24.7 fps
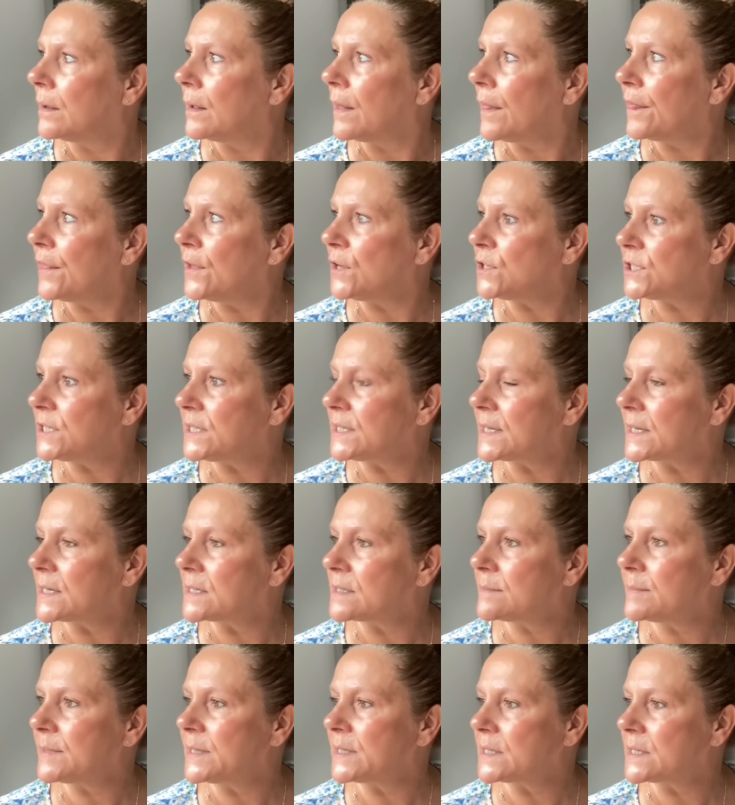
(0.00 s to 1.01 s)
30
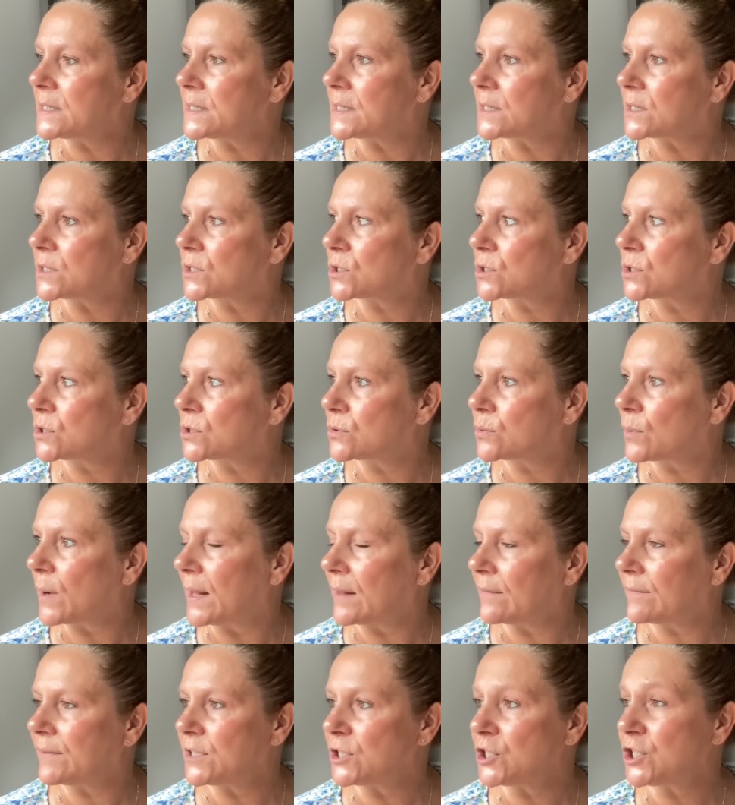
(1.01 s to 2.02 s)
centimeters is
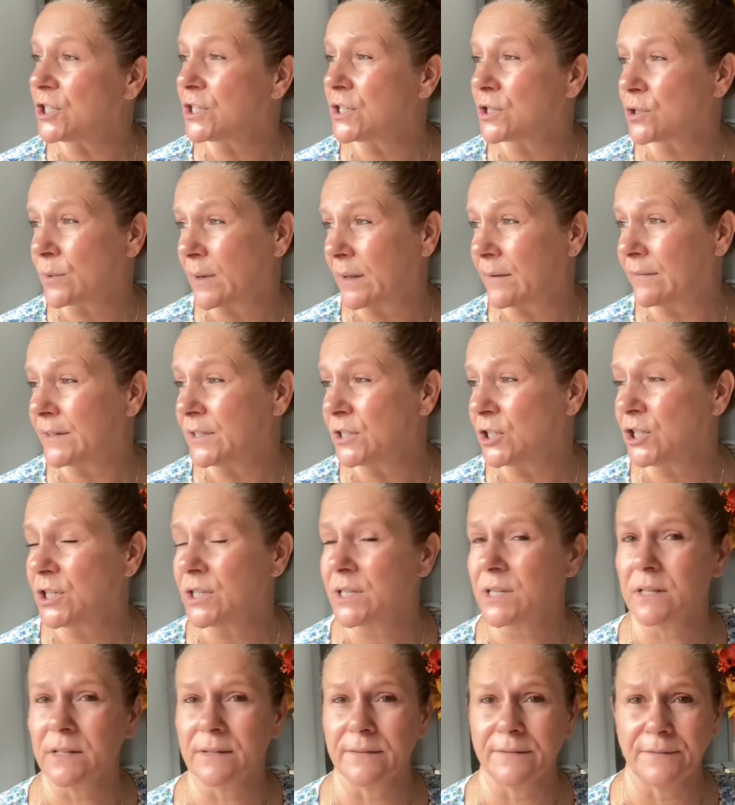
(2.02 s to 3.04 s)
12 inches. 12
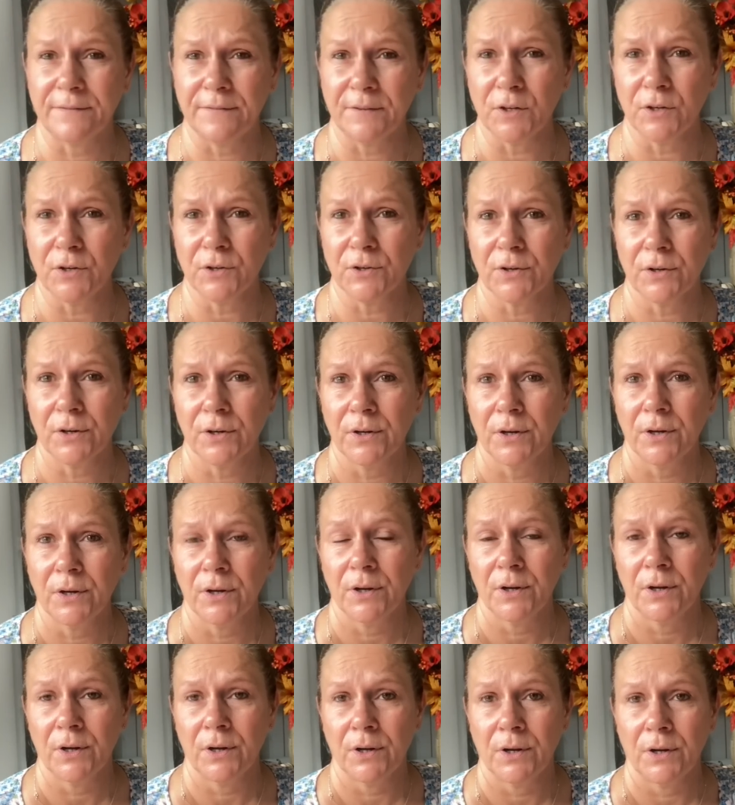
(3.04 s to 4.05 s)
inches is a foot.
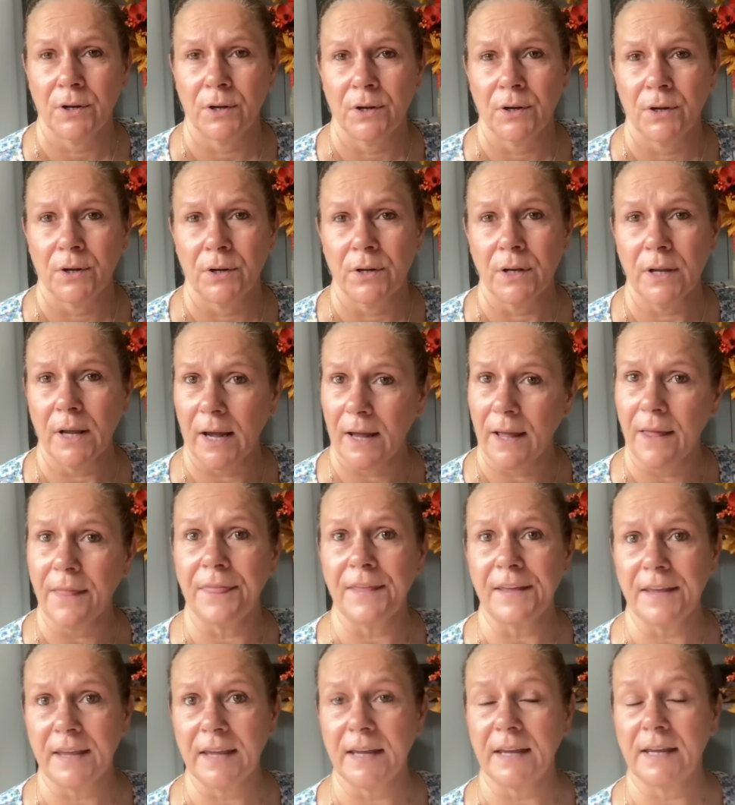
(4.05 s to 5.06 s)
Yeah, I
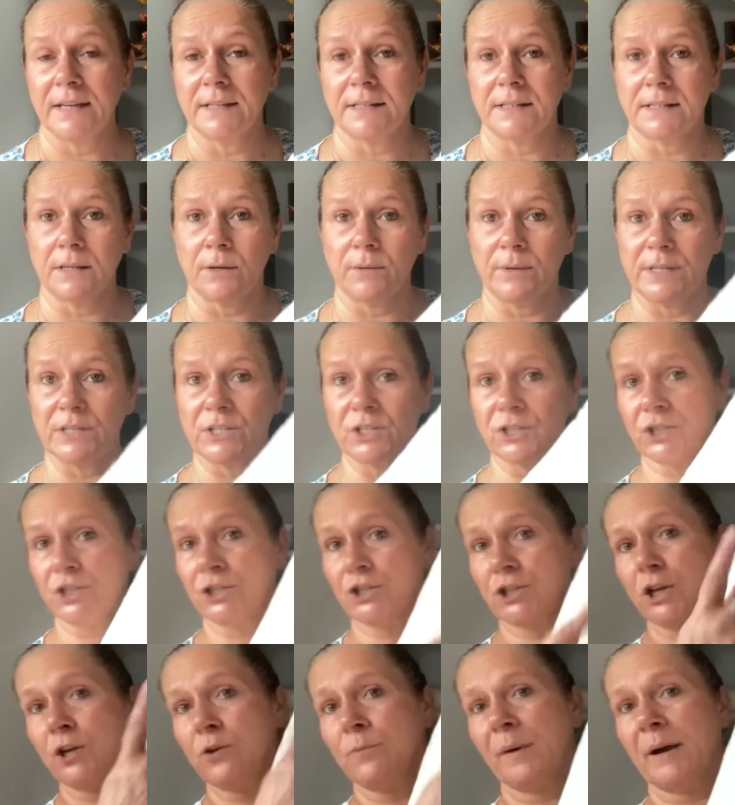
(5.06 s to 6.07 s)
think it is. So it's
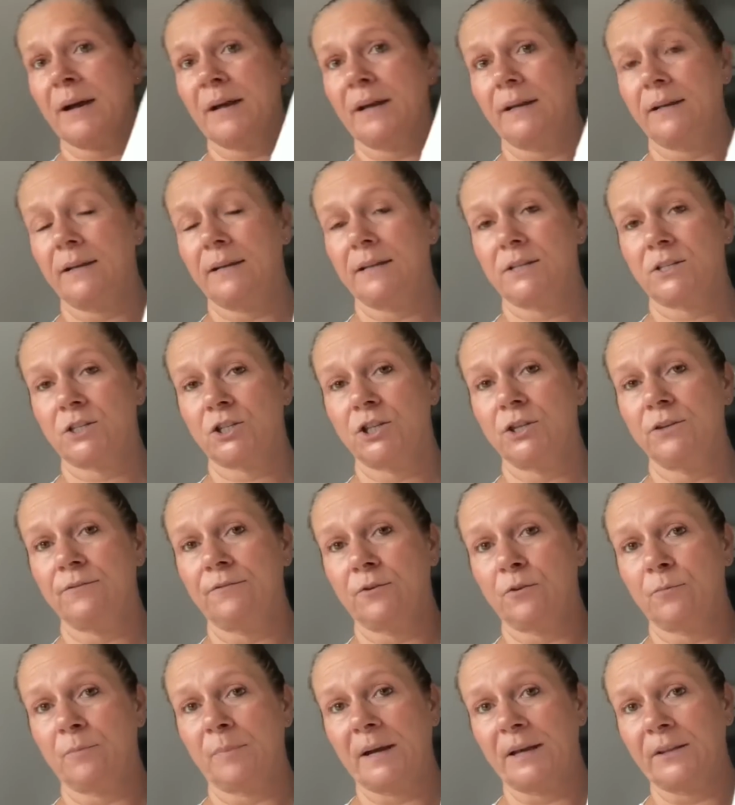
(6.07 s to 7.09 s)
2
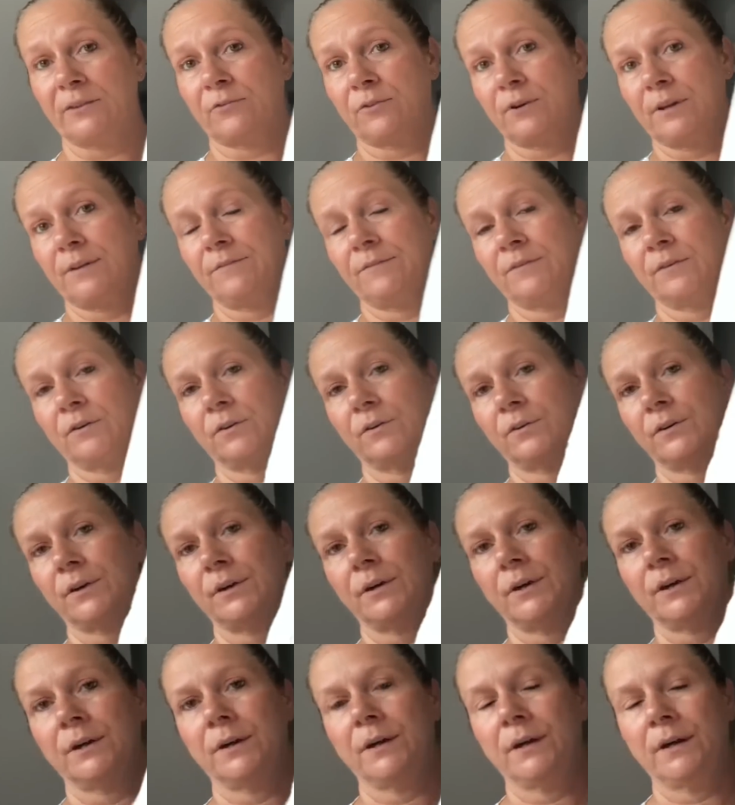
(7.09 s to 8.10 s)
foot by 3 foot.
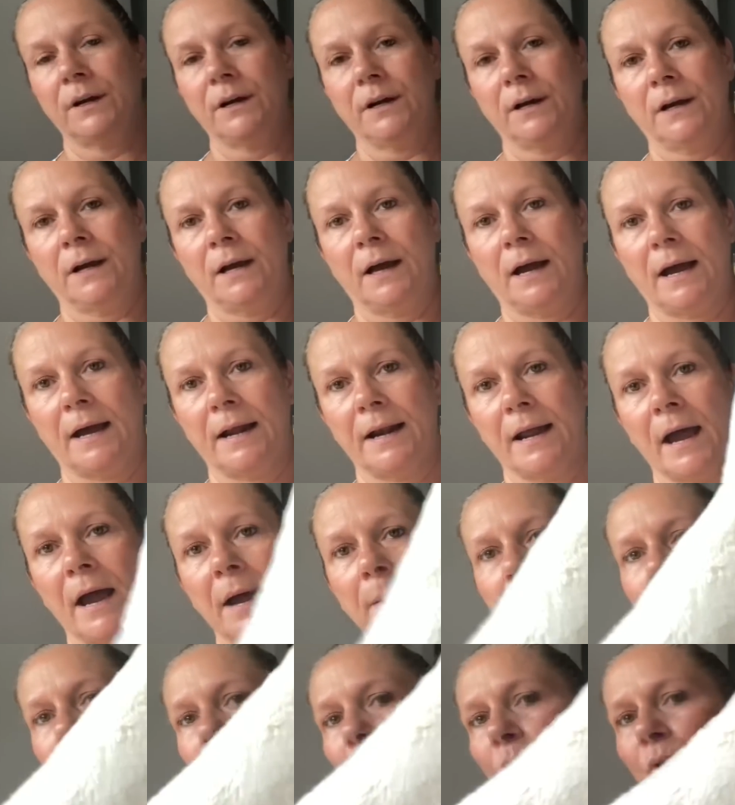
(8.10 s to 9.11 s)
And
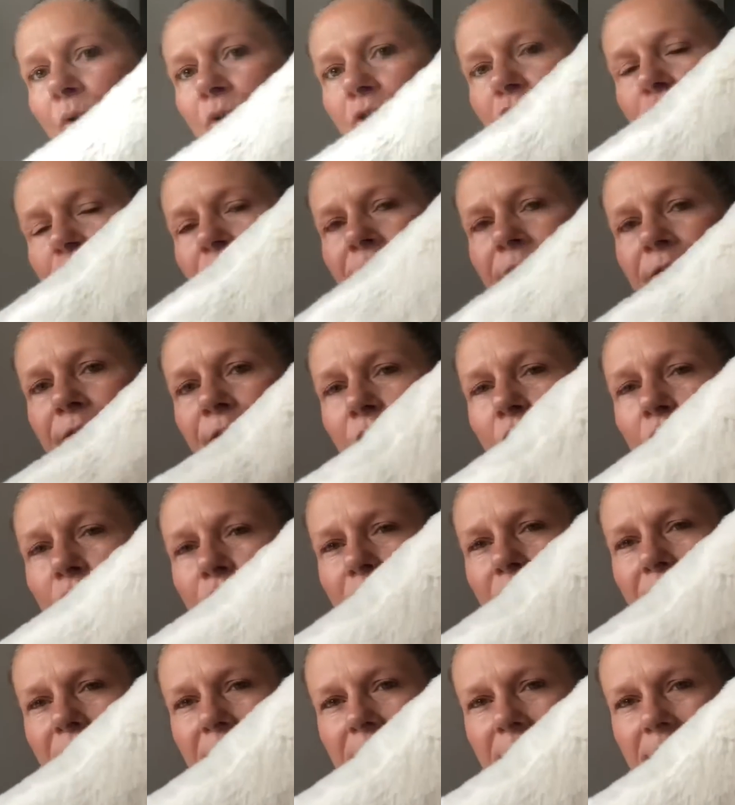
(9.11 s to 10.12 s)
I bought 4
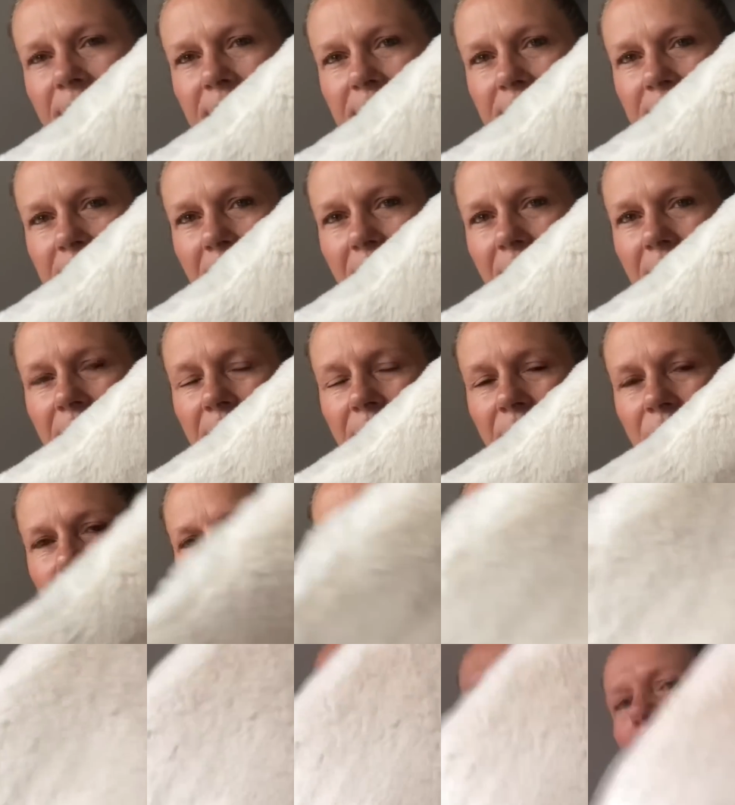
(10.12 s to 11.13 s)
of these.
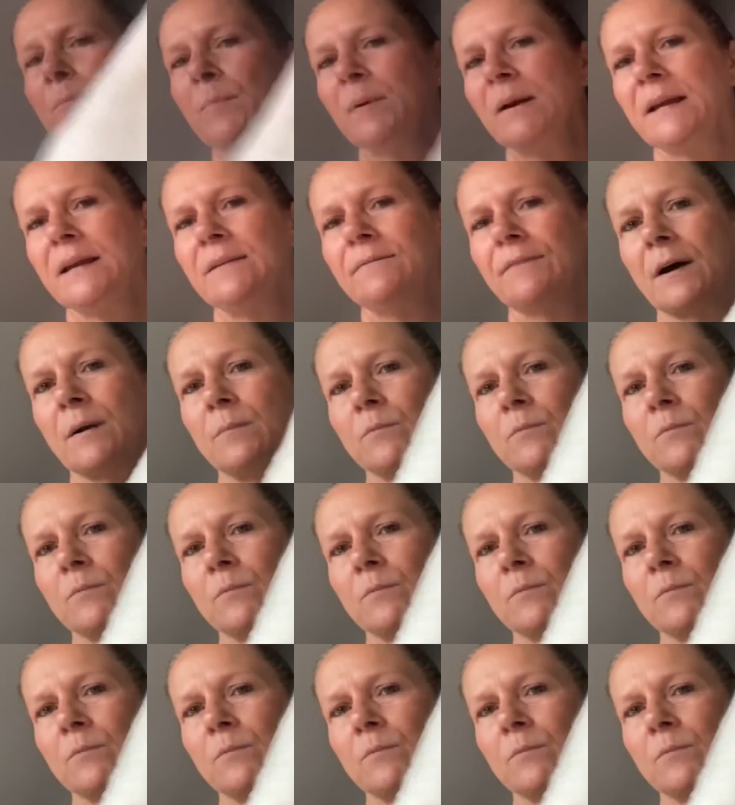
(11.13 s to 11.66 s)
You'll never believe how